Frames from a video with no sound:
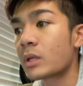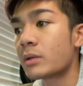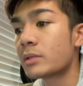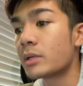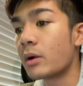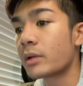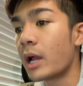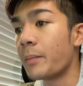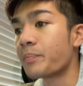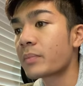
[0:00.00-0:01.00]
So
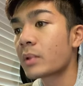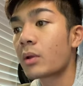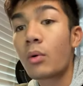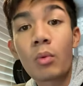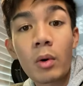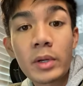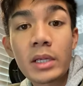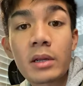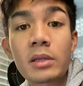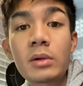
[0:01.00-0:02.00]
again, what we
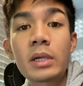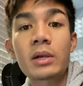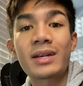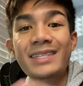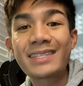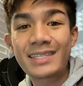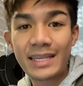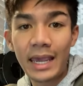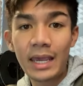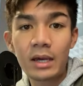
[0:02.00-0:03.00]
need to do here is
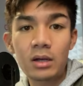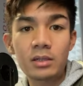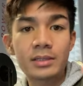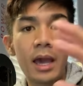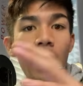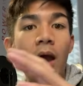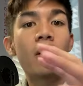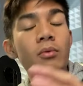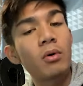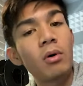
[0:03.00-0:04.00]
scale
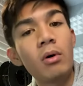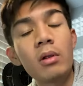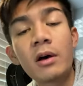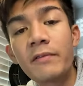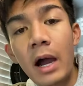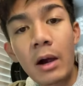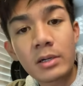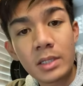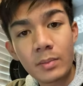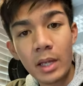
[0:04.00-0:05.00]
down all of our
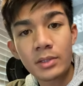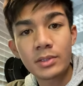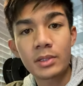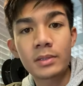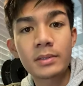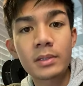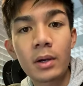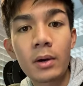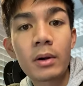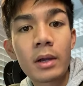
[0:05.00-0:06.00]
dimensions.
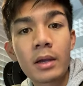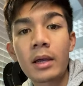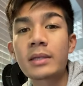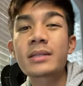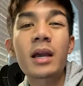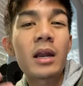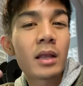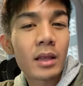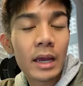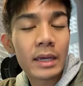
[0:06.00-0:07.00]
So it's kind
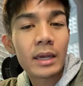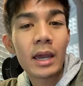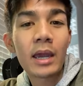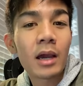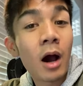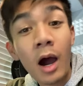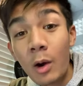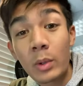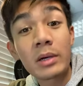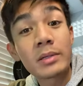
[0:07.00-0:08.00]
of like a
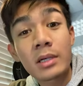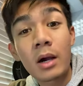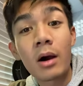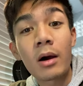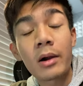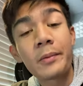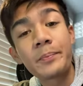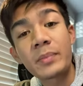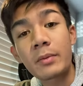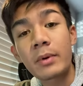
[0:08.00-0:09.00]
Hot Wheels car,
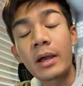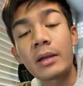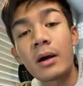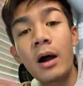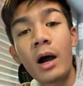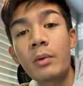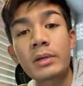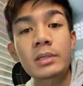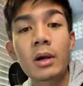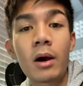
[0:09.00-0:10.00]
right? A Hot
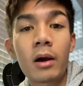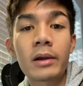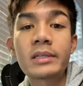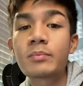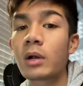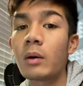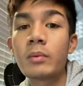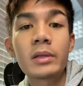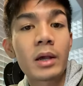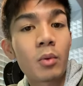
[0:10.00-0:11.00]
Wheels car is
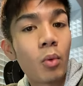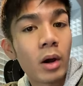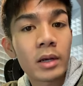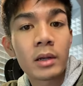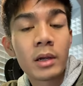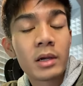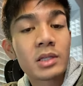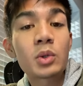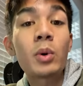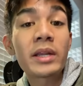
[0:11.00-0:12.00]
probably like
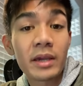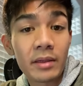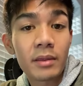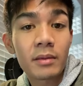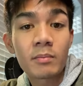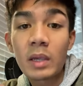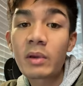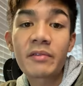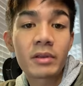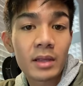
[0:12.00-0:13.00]
1/20th, maybe
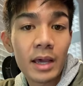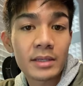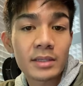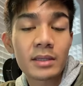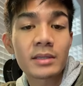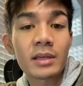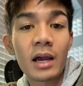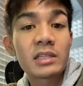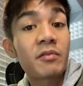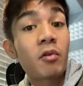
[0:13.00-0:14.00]
even less, the
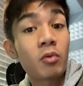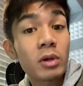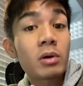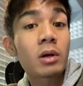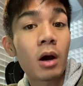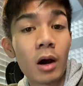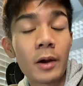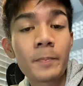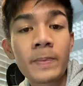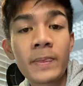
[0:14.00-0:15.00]
size of a real car.